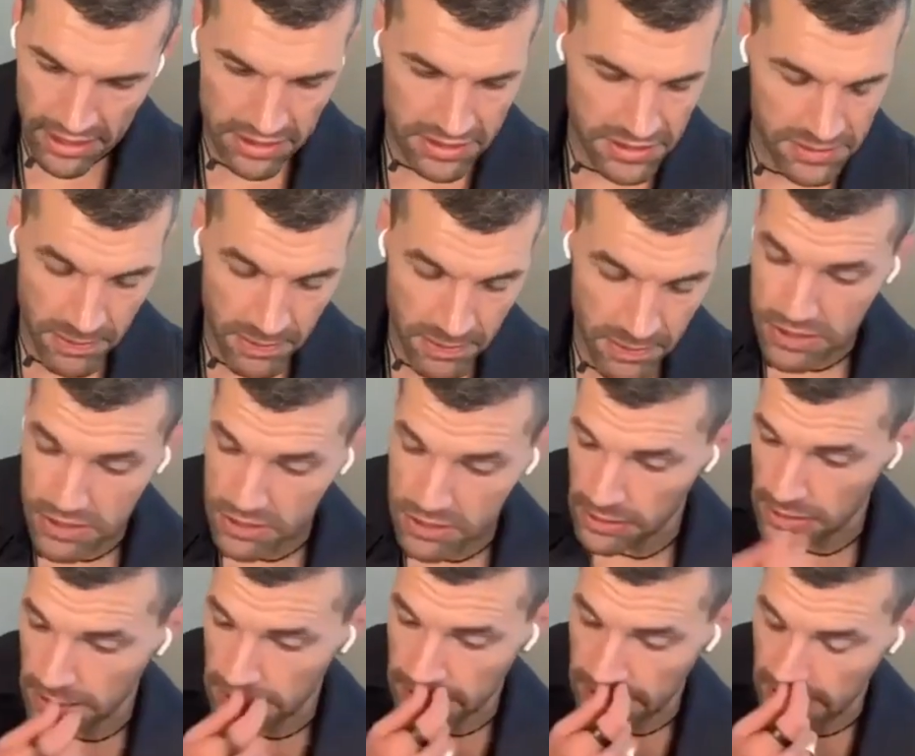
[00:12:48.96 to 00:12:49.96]
then
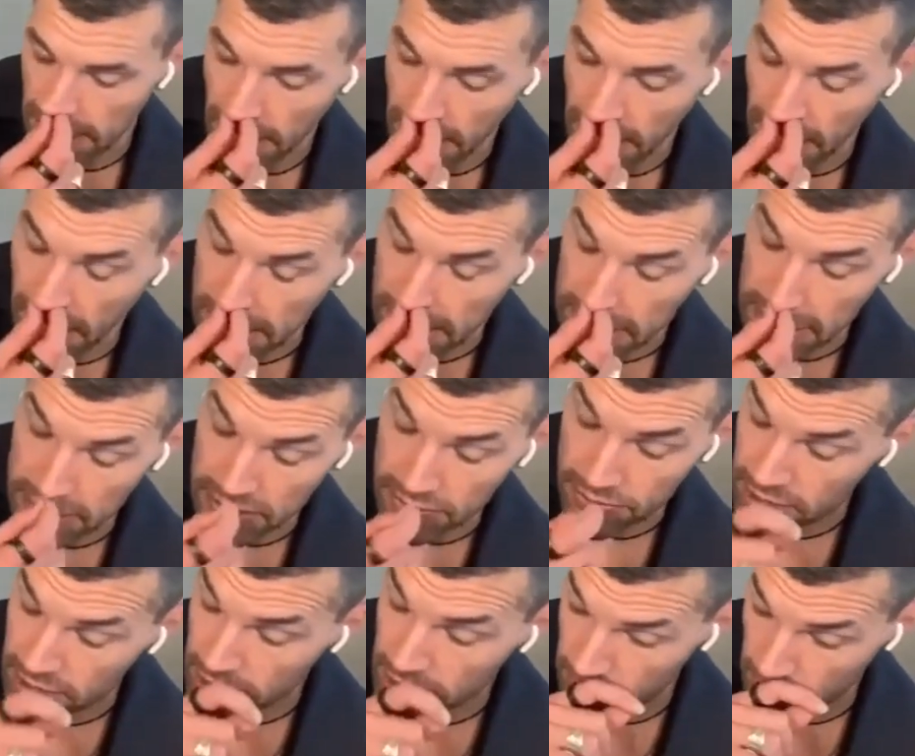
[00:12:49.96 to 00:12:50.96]
spiritually,
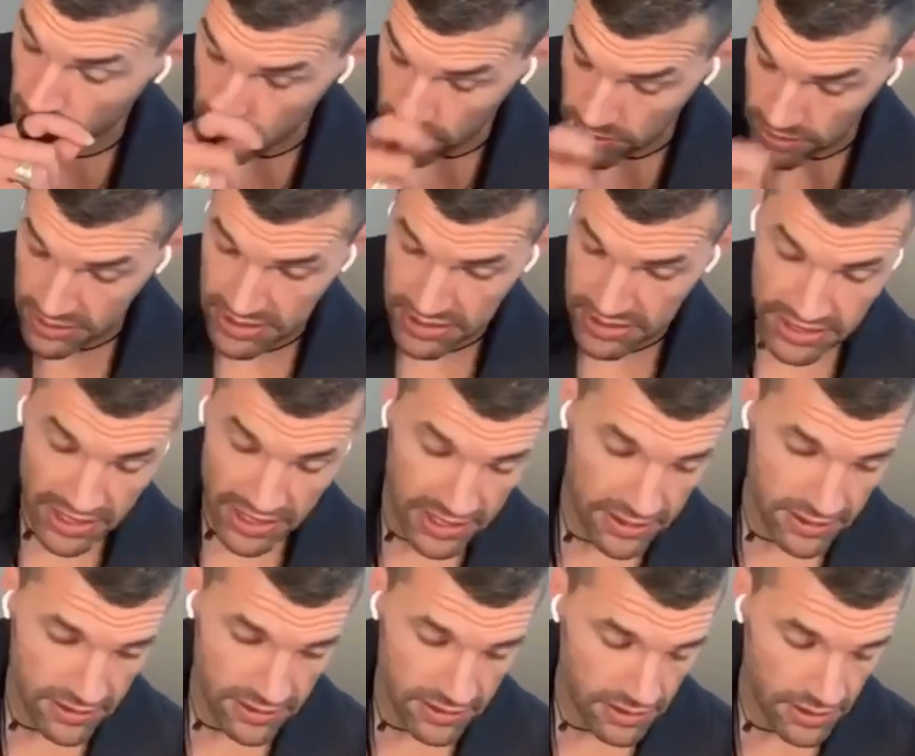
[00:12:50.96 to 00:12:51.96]
it's really important to
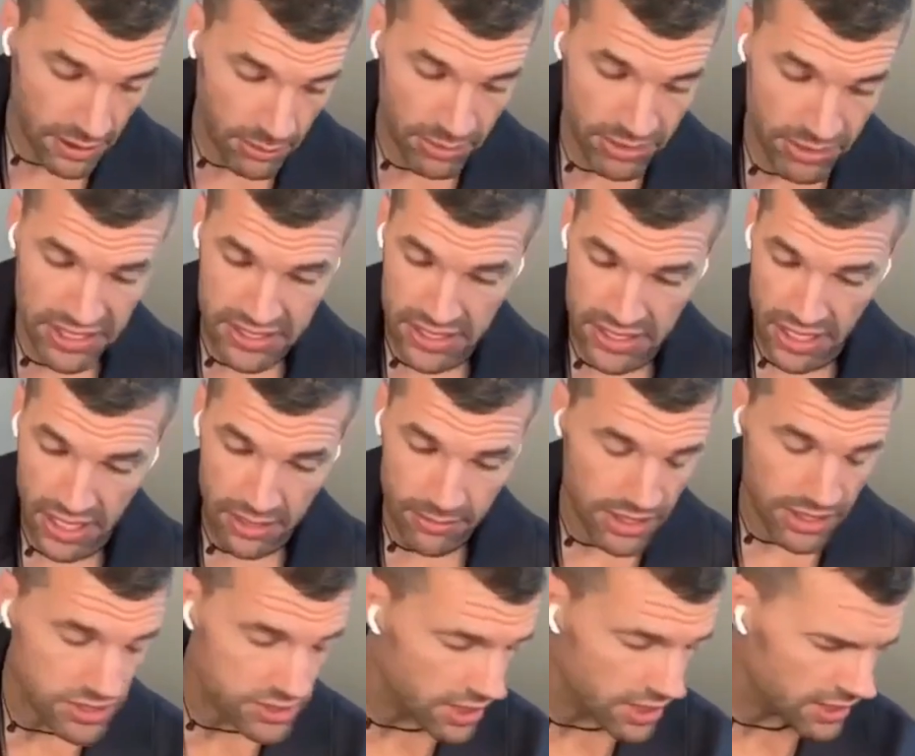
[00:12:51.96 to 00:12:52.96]
take a bit of
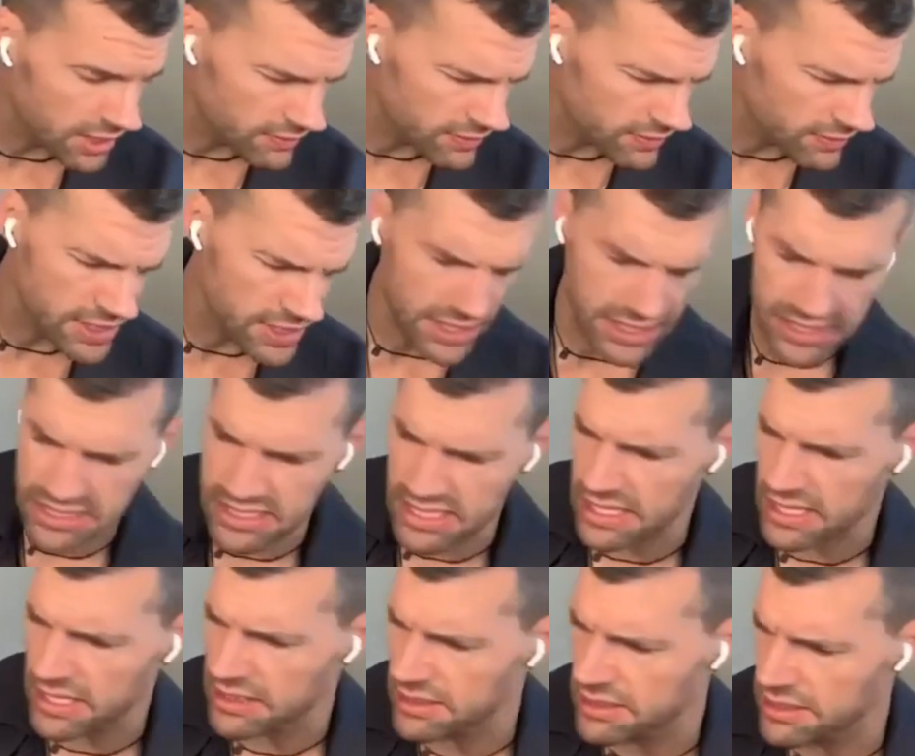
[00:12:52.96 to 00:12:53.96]
time. I try every day to
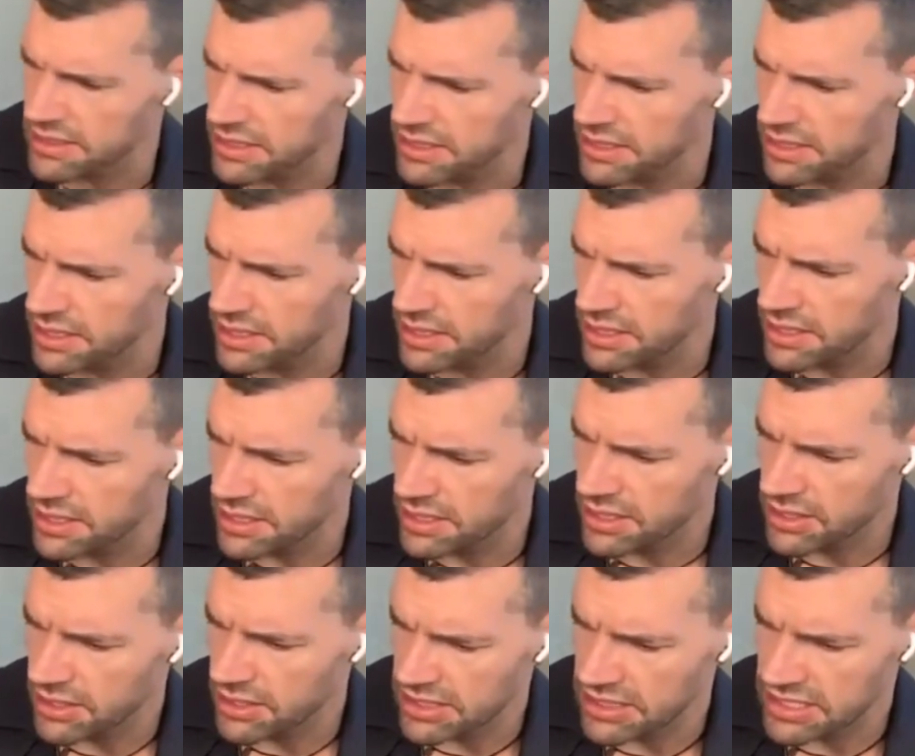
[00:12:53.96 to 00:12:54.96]
take,
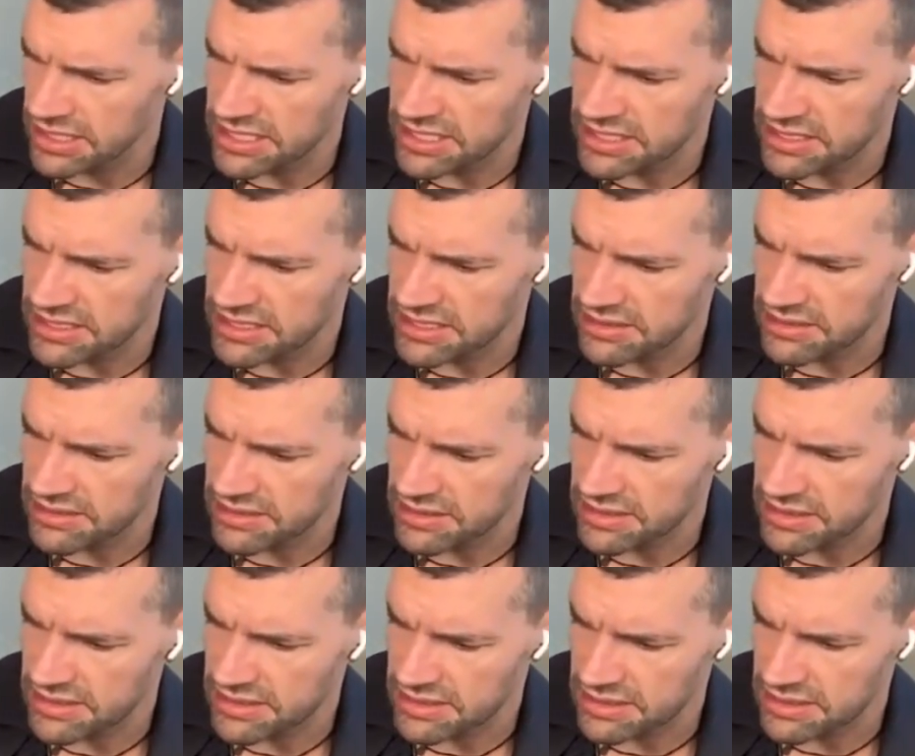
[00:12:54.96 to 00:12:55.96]
you know, at least,
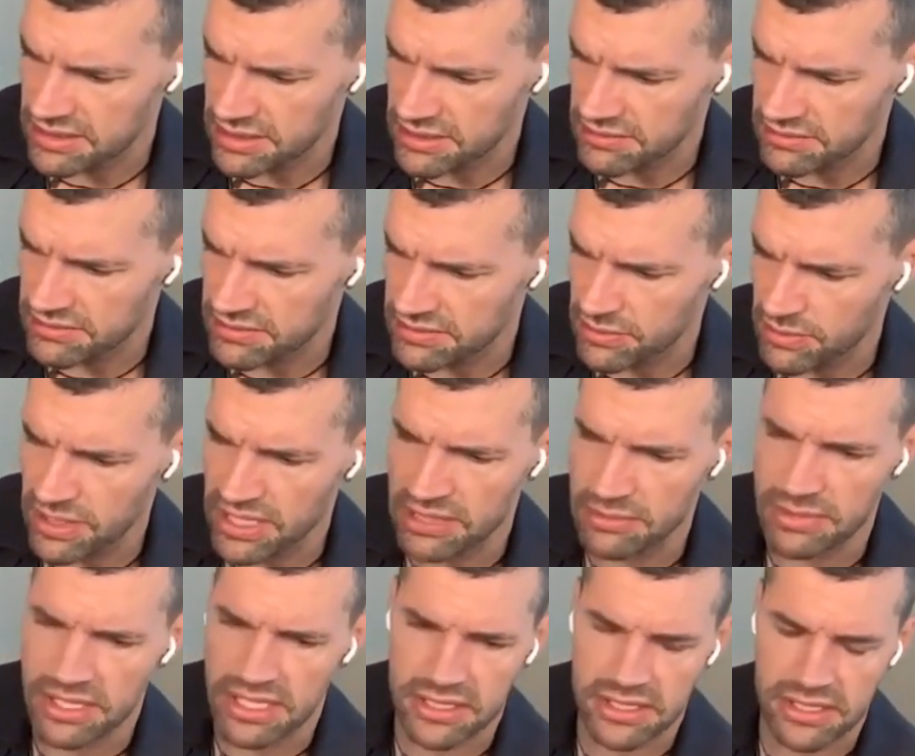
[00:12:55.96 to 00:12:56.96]
you know,
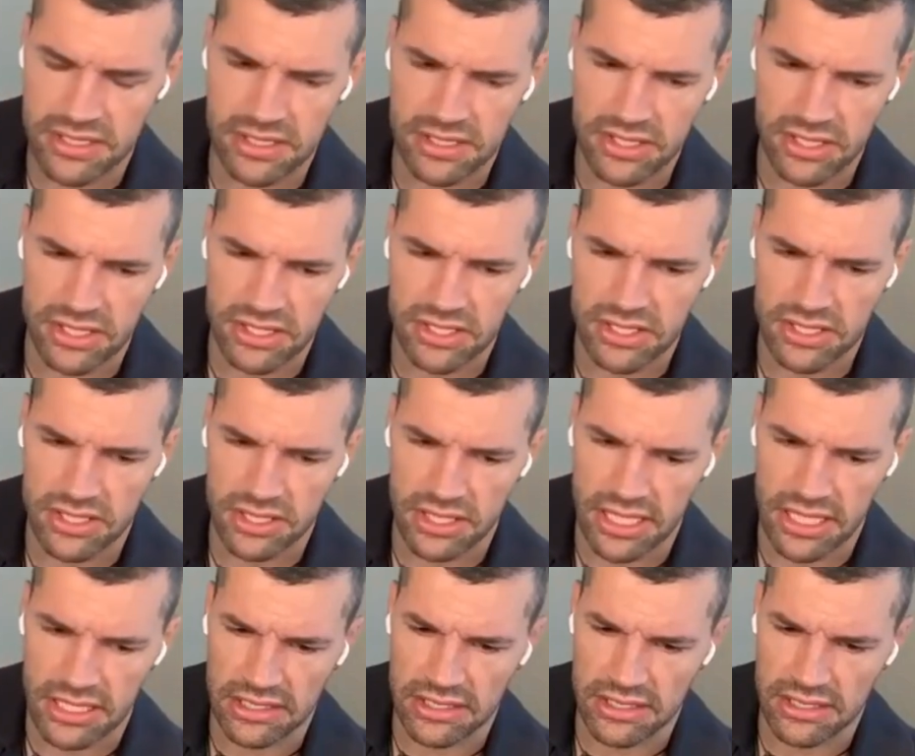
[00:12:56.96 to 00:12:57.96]
20 minutes just to,
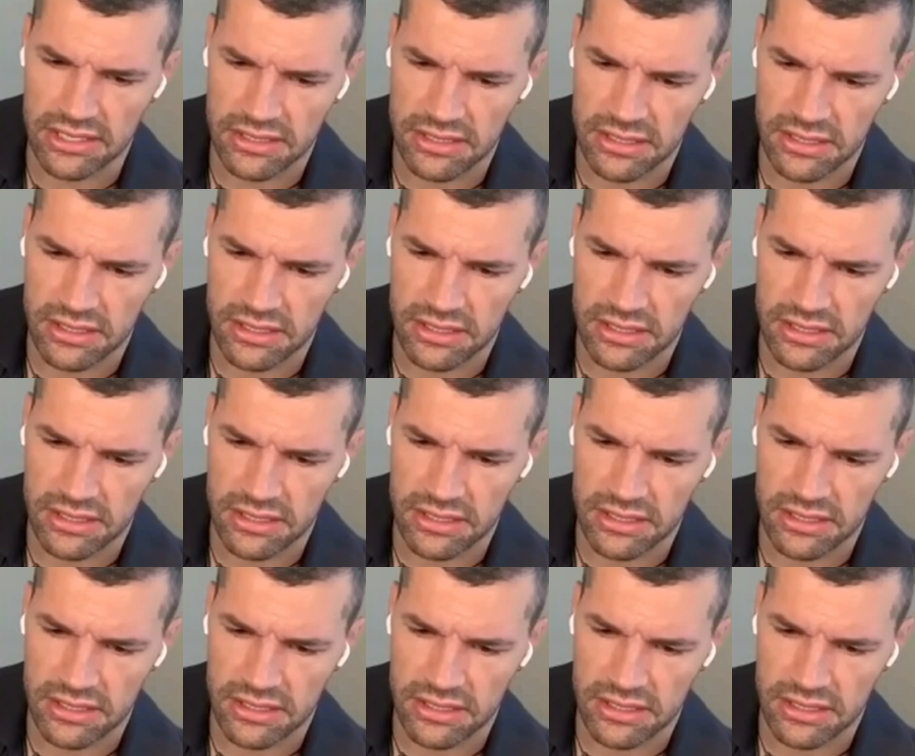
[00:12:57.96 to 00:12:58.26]
like,